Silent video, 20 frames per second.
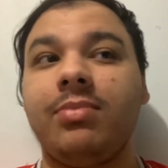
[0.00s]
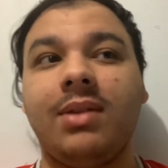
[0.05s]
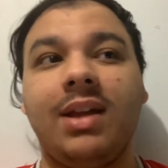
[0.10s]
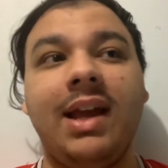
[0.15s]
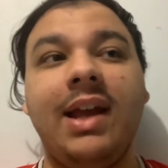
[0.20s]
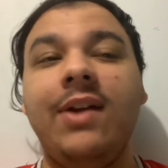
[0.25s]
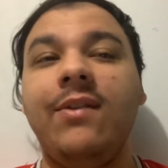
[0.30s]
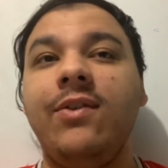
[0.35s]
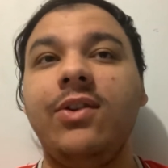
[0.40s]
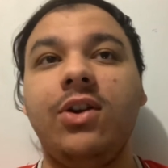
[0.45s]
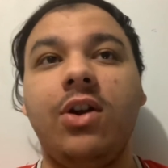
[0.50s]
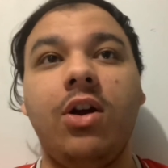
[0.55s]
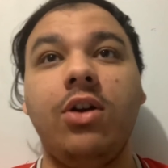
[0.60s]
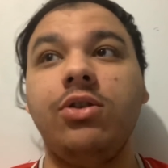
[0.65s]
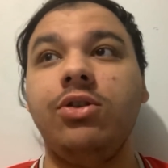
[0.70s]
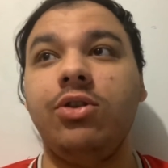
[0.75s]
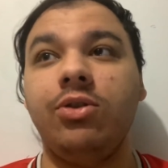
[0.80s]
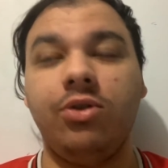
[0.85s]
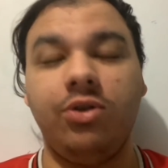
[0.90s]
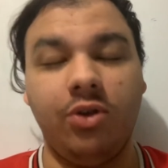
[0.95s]
even though
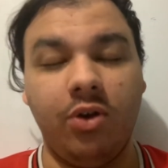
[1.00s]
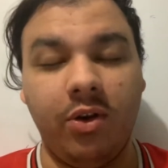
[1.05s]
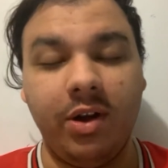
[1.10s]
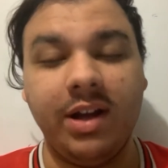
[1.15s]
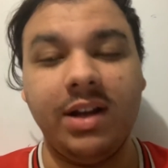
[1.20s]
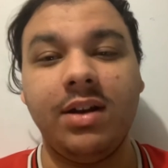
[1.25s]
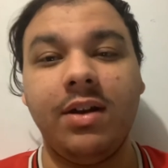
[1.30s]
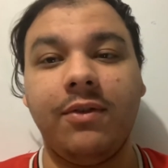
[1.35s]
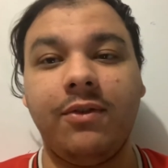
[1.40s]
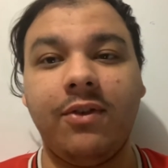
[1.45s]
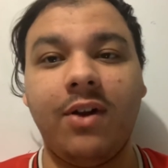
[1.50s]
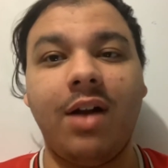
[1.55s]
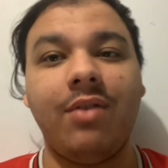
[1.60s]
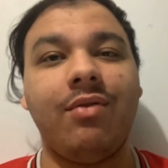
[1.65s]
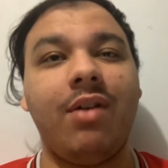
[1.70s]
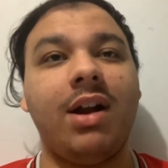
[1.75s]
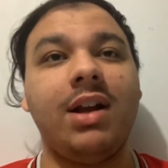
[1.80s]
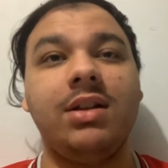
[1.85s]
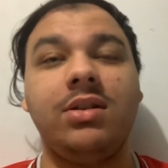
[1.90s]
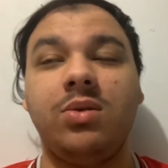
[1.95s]
you're in the front
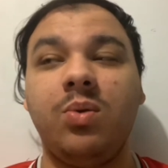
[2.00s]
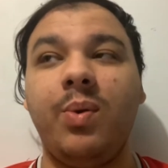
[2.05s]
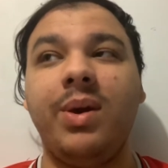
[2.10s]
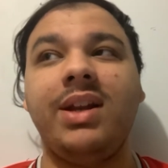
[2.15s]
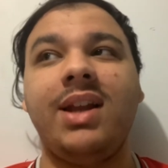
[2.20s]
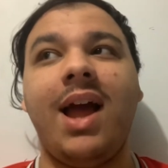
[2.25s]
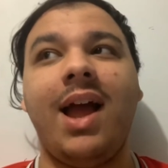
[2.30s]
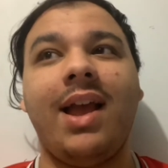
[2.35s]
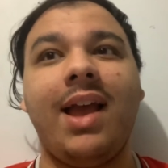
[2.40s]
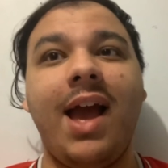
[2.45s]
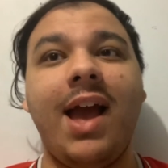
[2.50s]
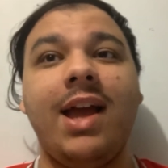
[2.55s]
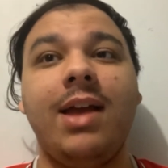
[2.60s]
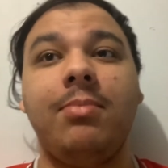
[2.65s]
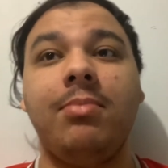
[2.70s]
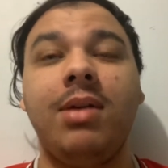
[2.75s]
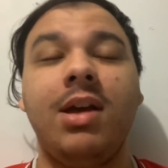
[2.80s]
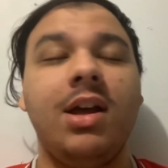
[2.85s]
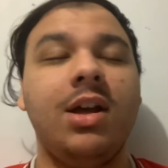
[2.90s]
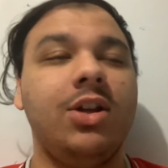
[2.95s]
running to win that game,